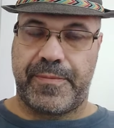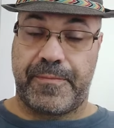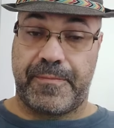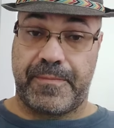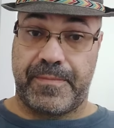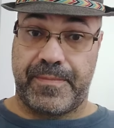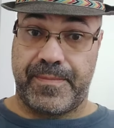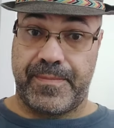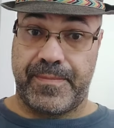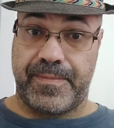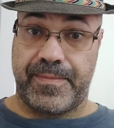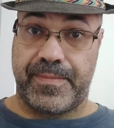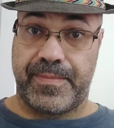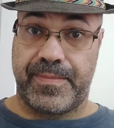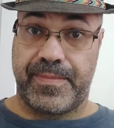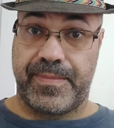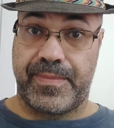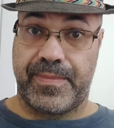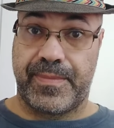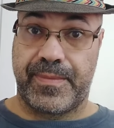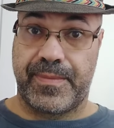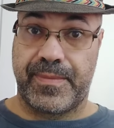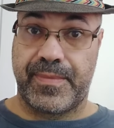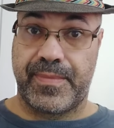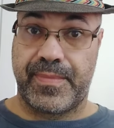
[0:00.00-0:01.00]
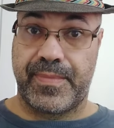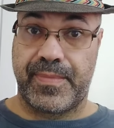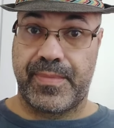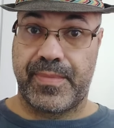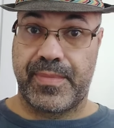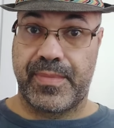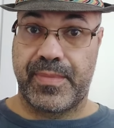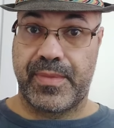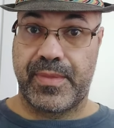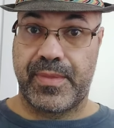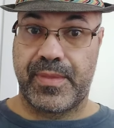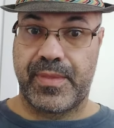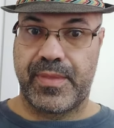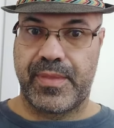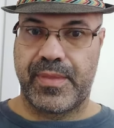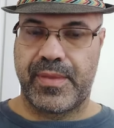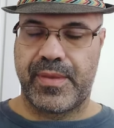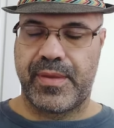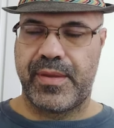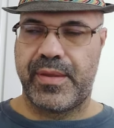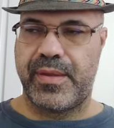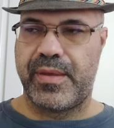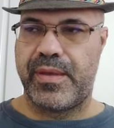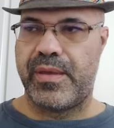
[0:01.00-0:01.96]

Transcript: Nobody speaks.